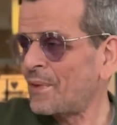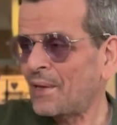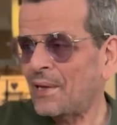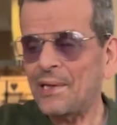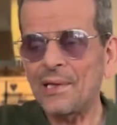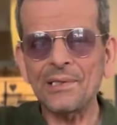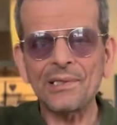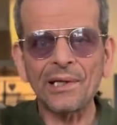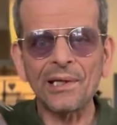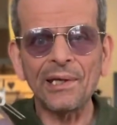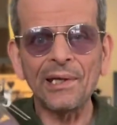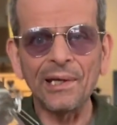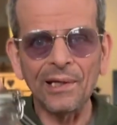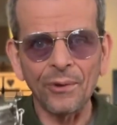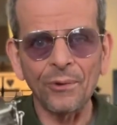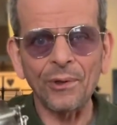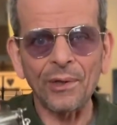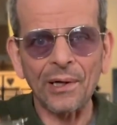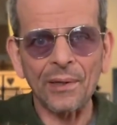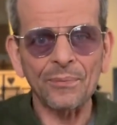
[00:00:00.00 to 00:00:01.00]
here's a kilo
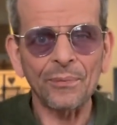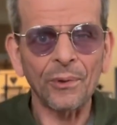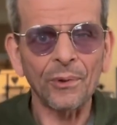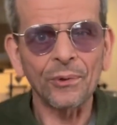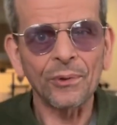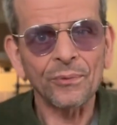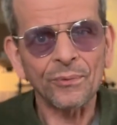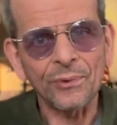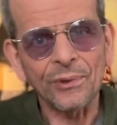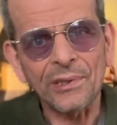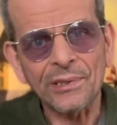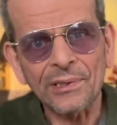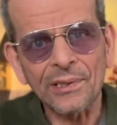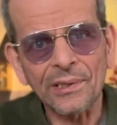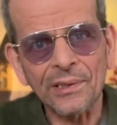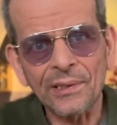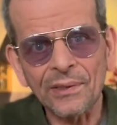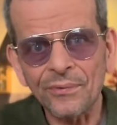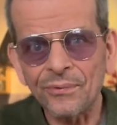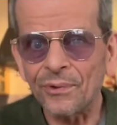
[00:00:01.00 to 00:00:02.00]
that I bought
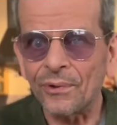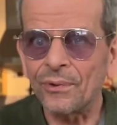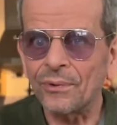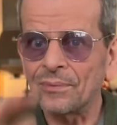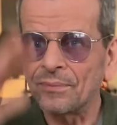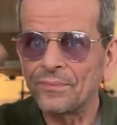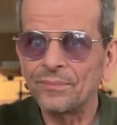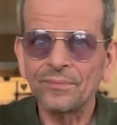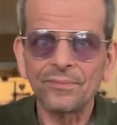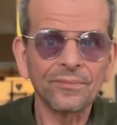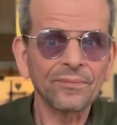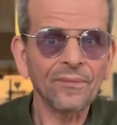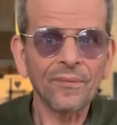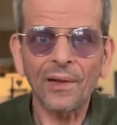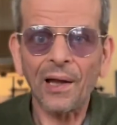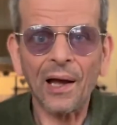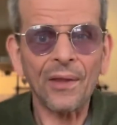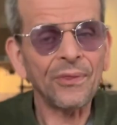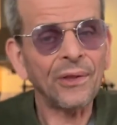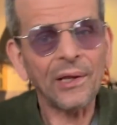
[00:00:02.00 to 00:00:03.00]
recently for,
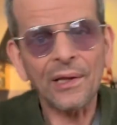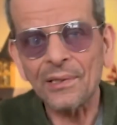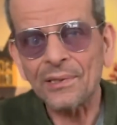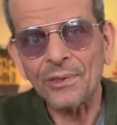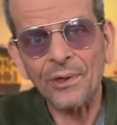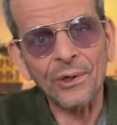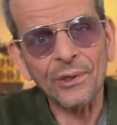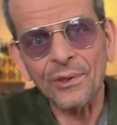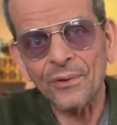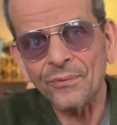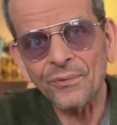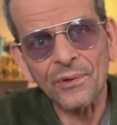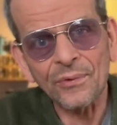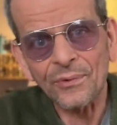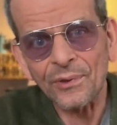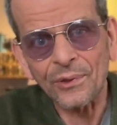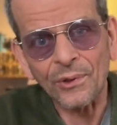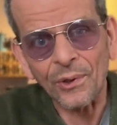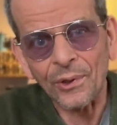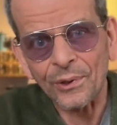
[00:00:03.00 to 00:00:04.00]
I think it's
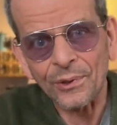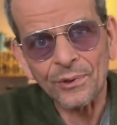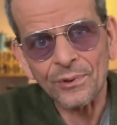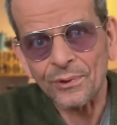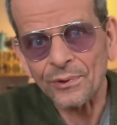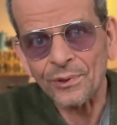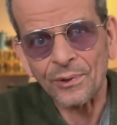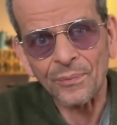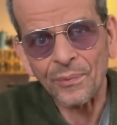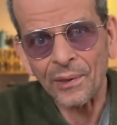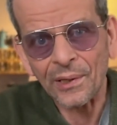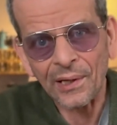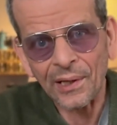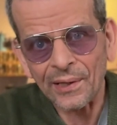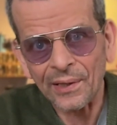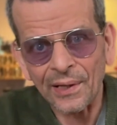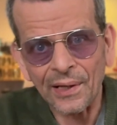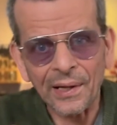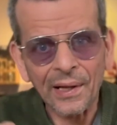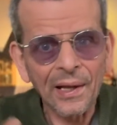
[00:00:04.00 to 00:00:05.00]
$150, something like
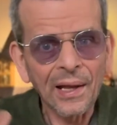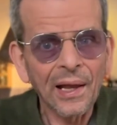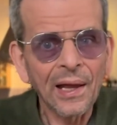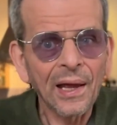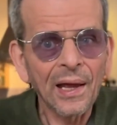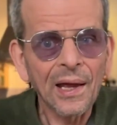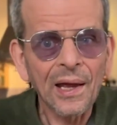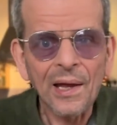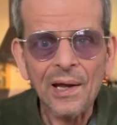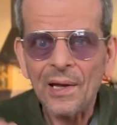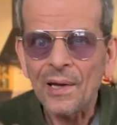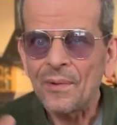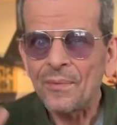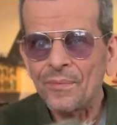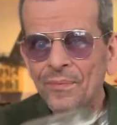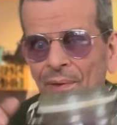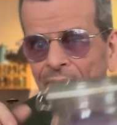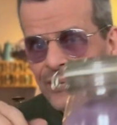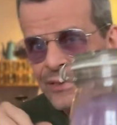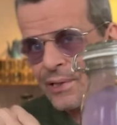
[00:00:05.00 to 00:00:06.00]
that.
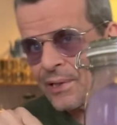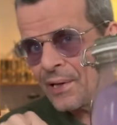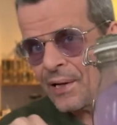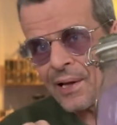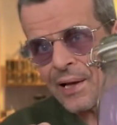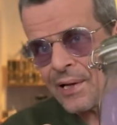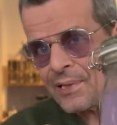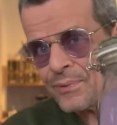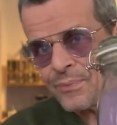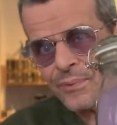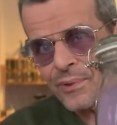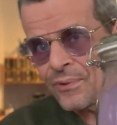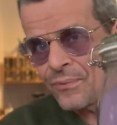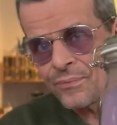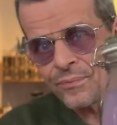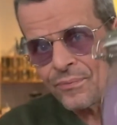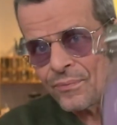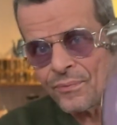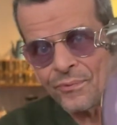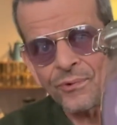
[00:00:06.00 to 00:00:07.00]
That's gonna last me
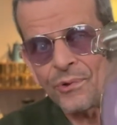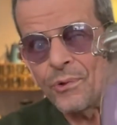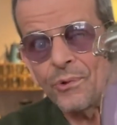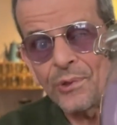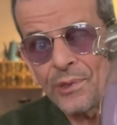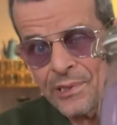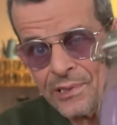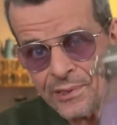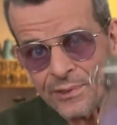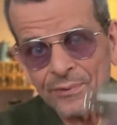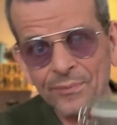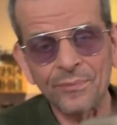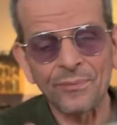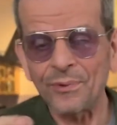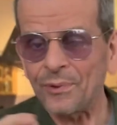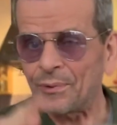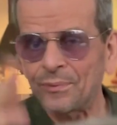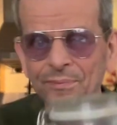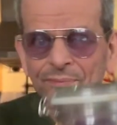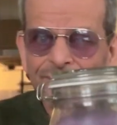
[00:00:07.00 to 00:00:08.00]
a few years,
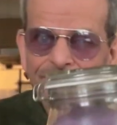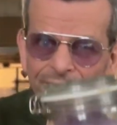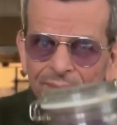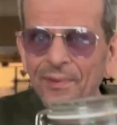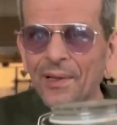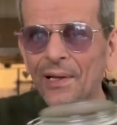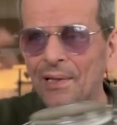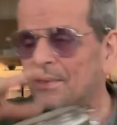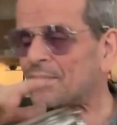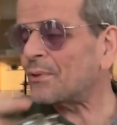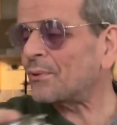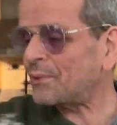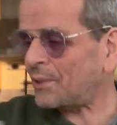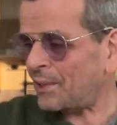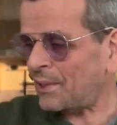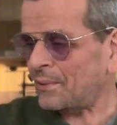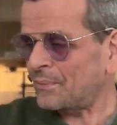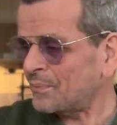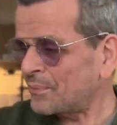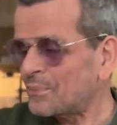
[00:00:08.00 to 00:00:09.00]
so it's
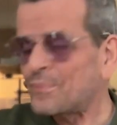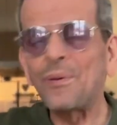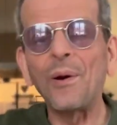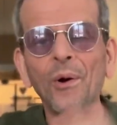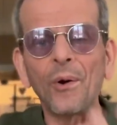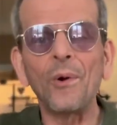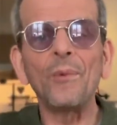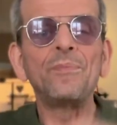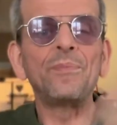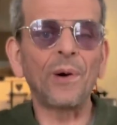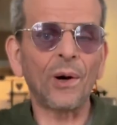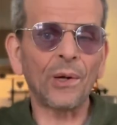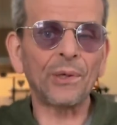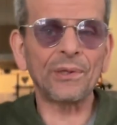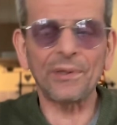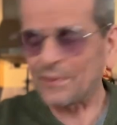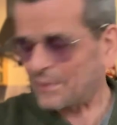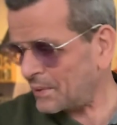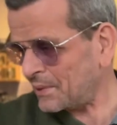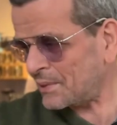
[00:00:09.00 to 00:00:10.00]
okay. Per
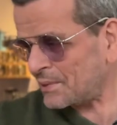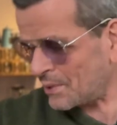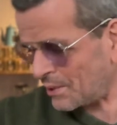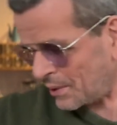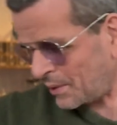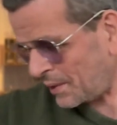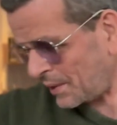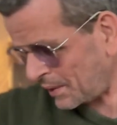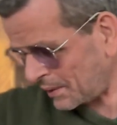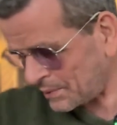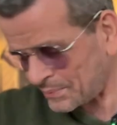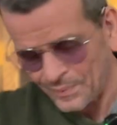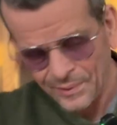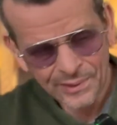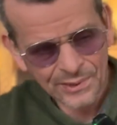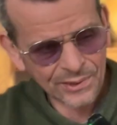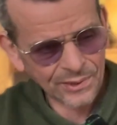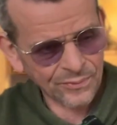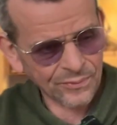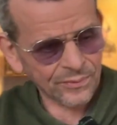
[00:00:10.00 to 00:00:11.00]
pot, it's not that
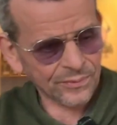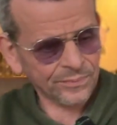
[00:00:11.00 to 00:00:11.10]
expensive.